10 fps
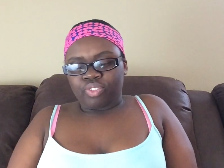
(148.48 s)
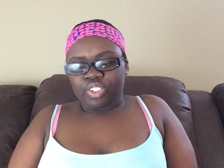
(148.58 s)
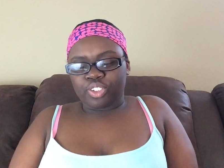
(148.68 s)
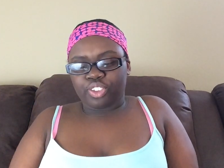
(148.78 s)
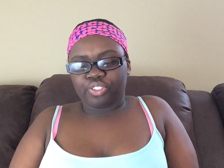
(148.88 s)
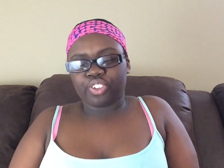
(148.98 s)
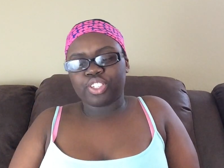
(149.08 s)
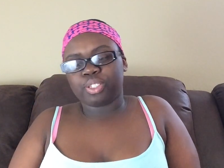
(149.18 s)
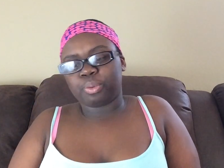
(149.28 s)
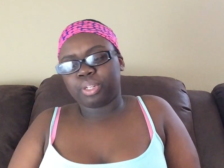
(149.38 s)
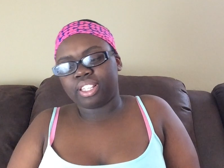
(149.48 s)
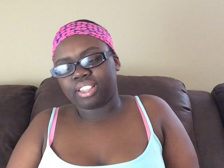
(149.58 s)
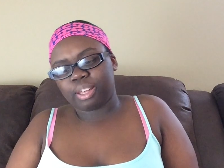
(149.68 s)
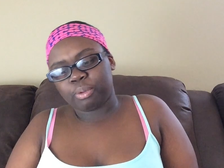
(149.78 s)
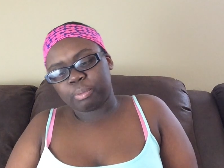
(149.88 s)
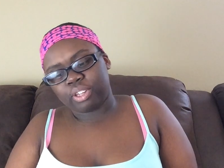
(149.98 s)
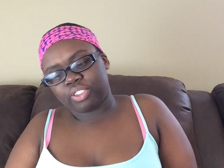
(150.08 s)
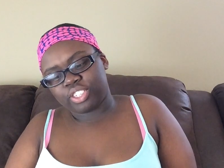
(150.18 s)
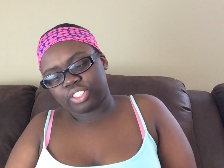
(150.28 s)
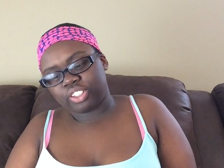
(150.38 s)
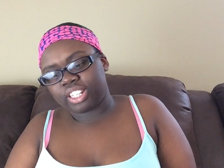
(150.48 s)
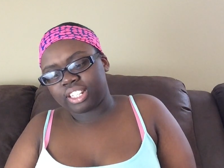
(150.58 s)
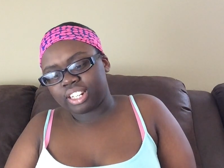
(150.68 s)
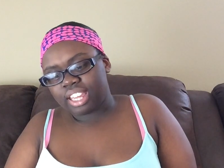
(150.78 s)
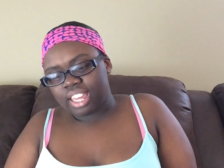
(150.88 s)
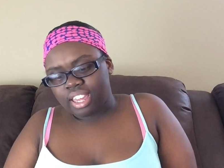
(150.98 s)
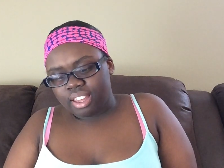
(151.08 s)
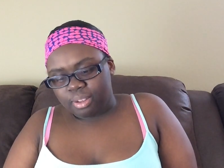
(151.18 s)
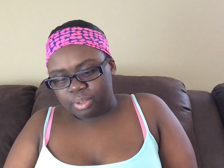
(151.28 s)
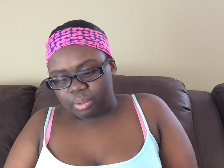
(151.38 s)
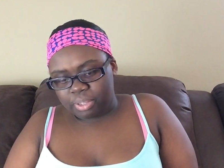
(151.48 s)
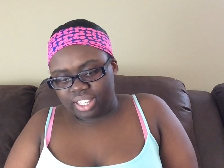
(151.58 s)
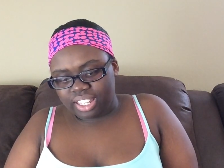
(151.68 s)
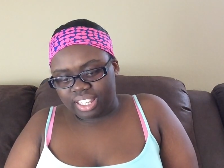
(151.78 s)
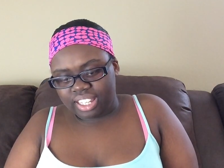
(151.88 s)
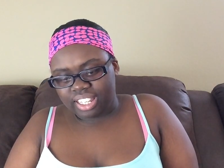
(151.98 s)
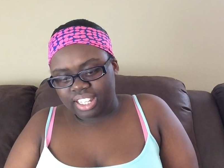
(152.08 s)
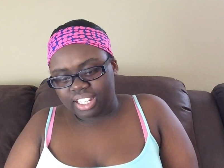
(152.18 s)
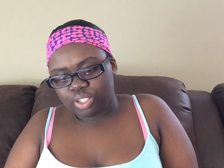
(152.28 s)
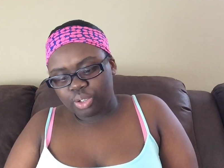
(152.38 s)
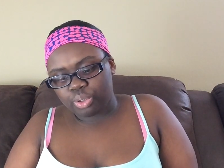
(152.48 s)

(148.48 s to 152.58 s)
So the first tweet that will be on the screen will be